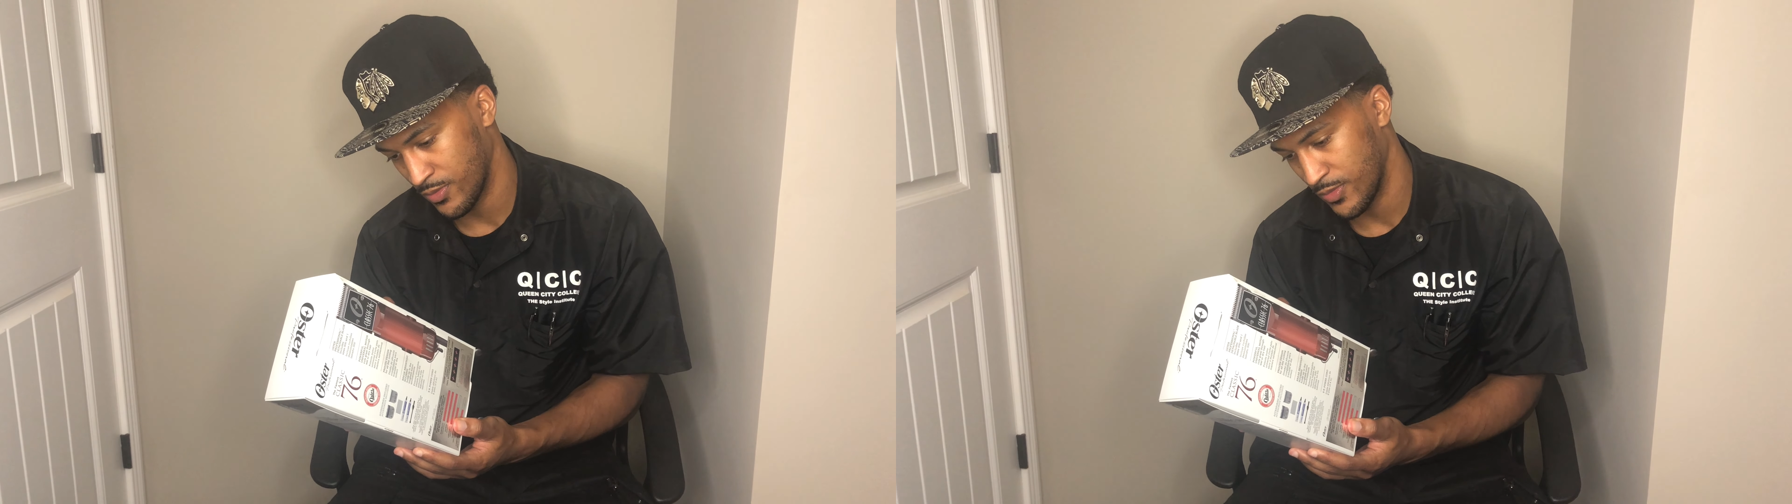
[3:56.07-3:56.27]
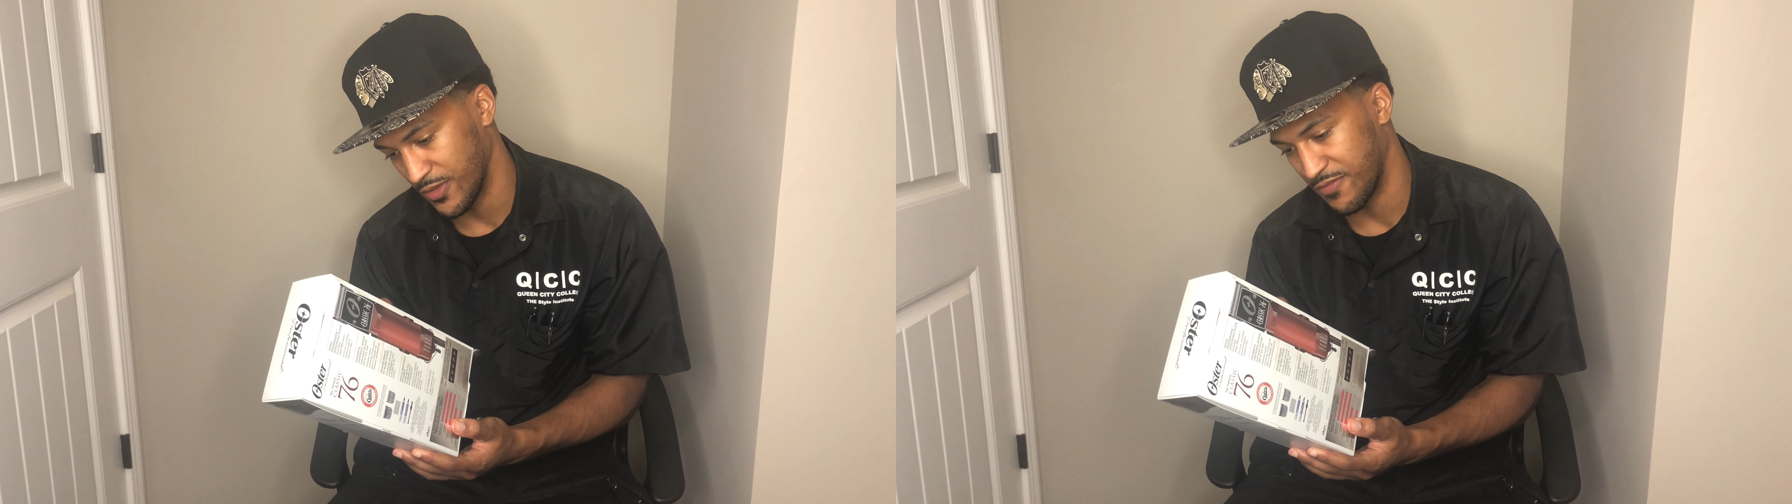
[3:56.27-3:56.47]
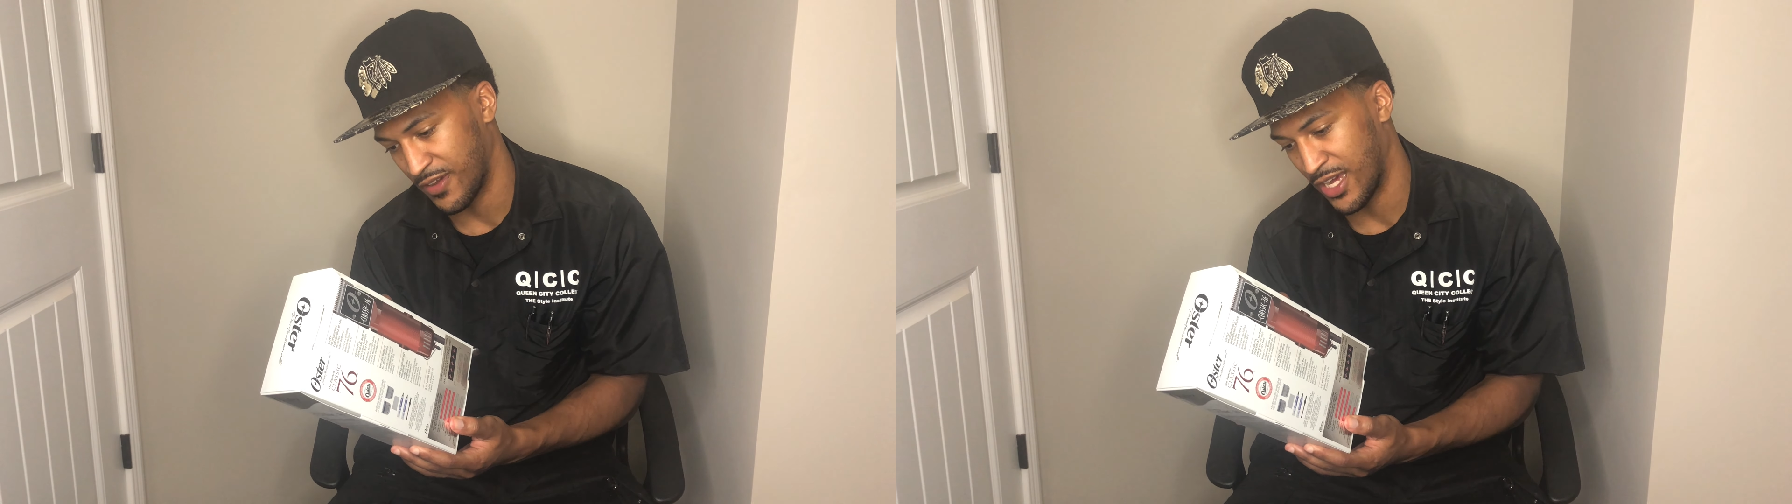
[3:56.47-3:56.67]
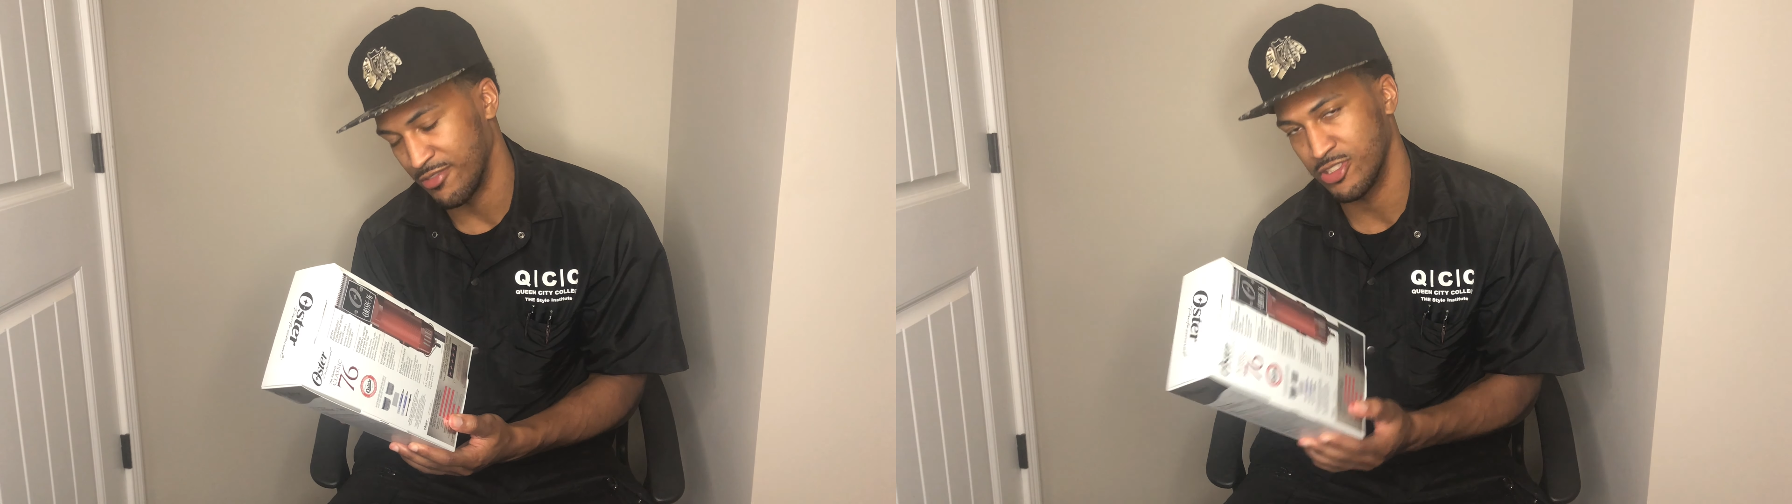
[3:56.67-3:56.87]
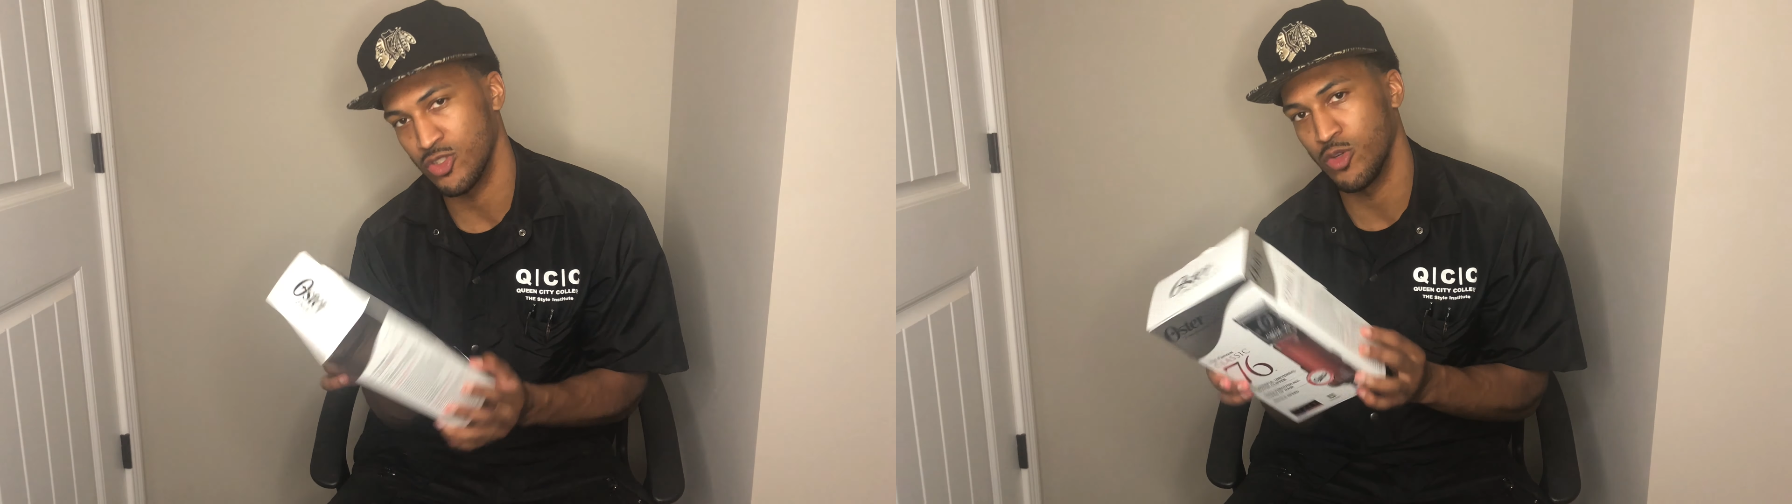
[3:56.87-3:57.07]
the
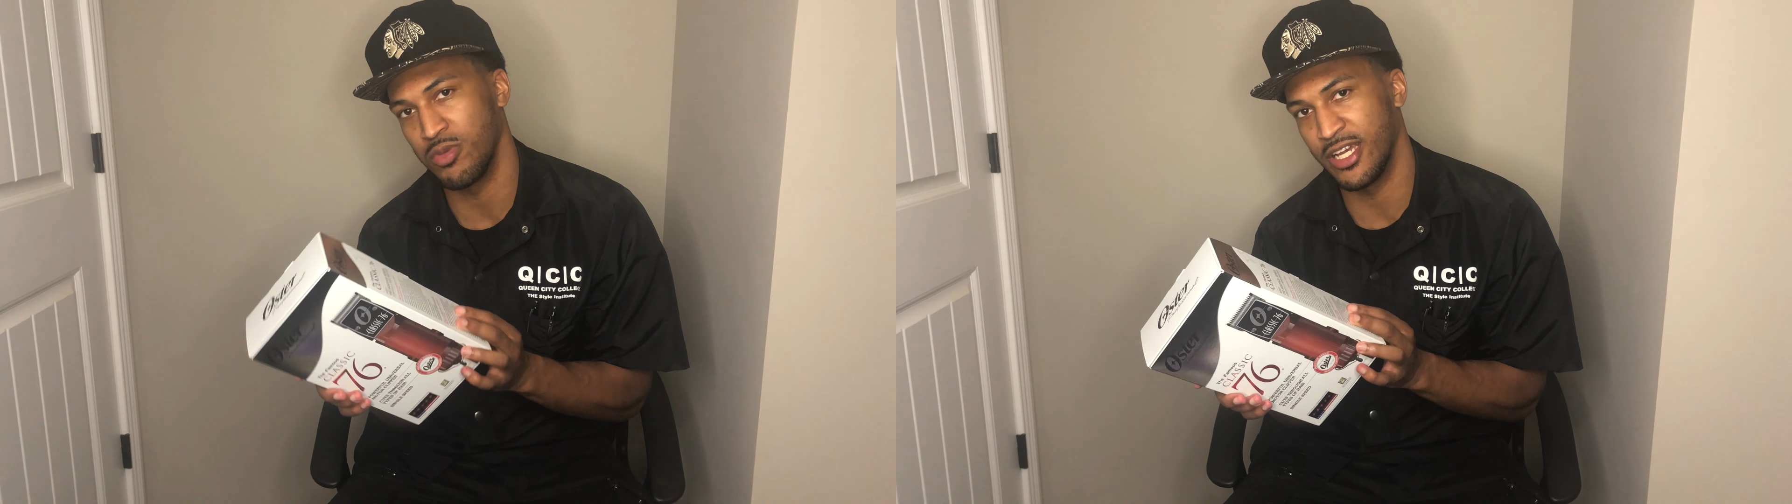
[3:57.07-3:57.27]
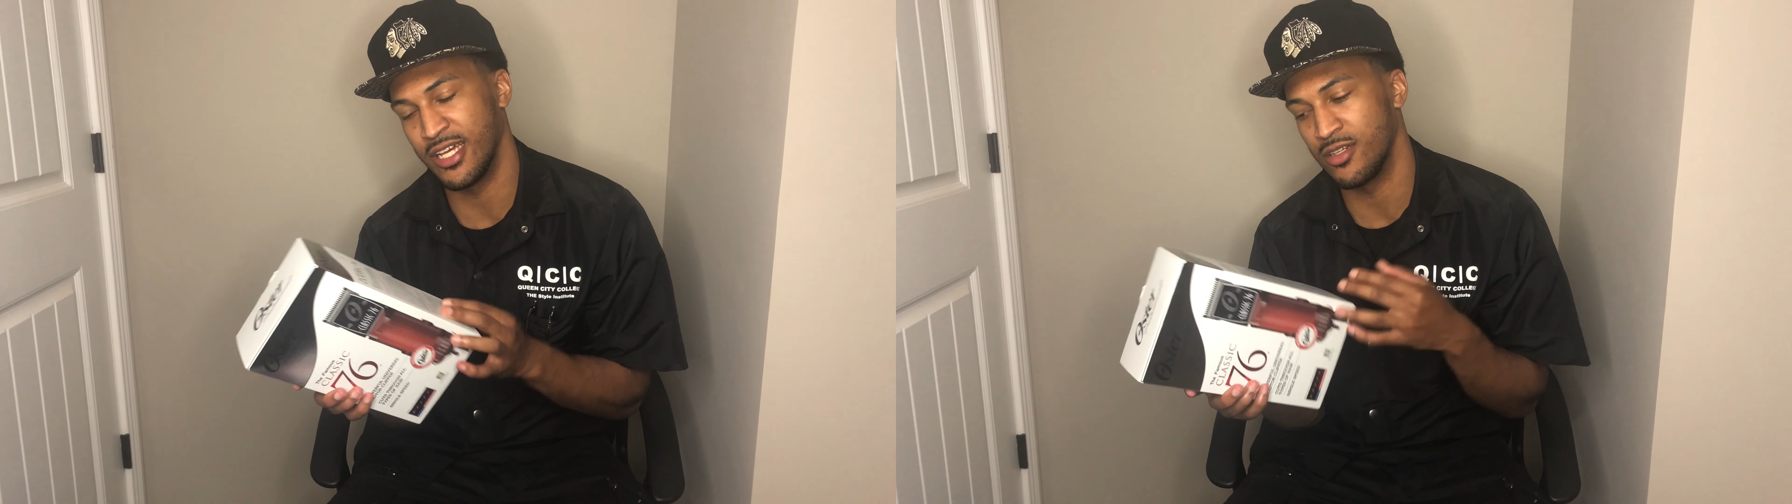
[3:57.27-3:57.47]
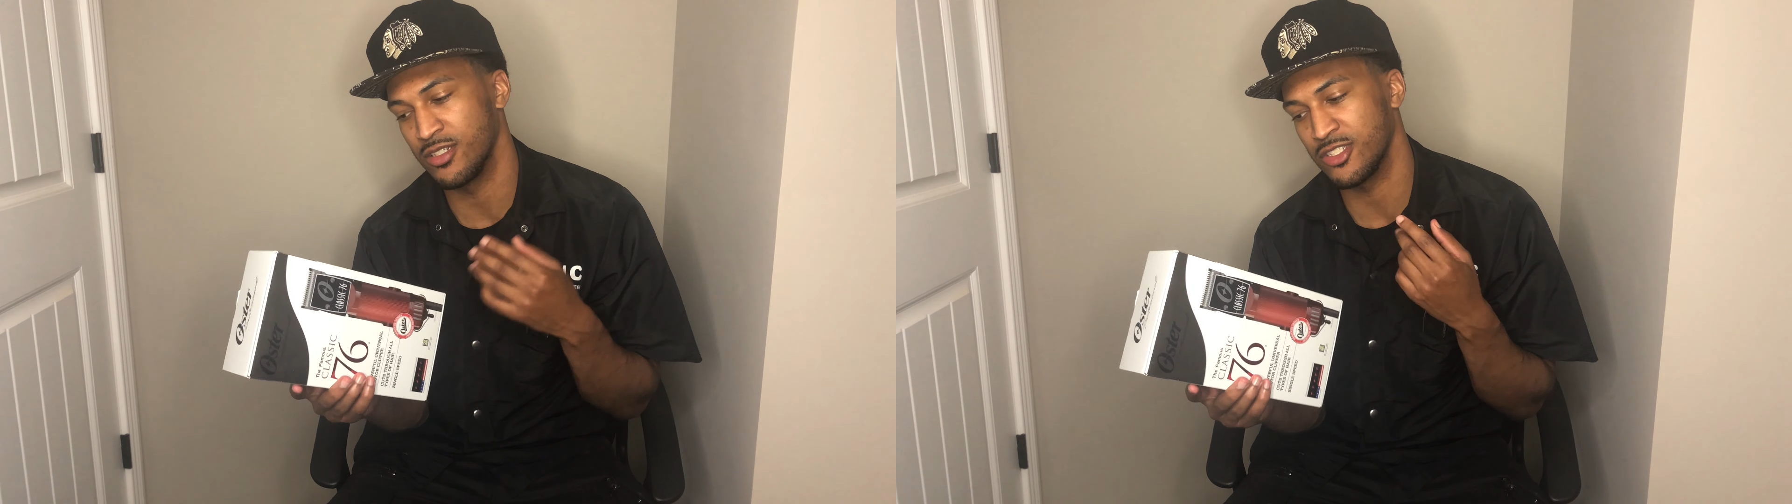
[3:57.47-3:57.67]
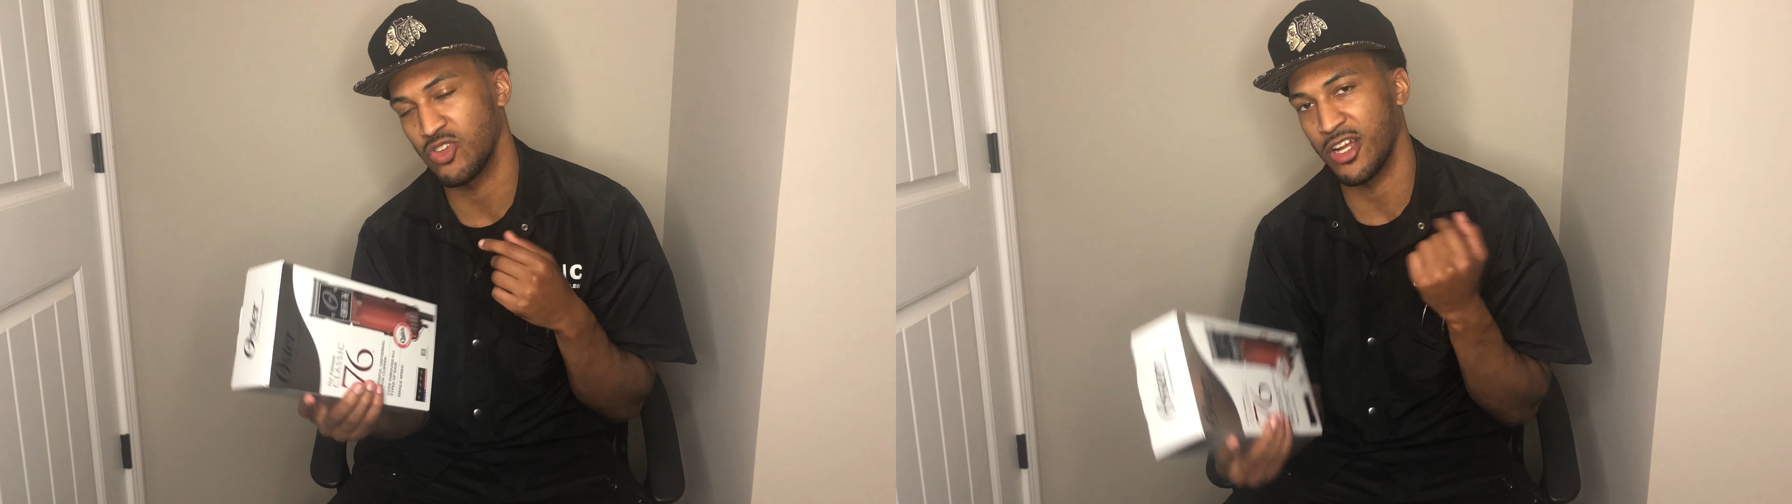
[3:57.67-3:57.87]
5-0 blade on here so I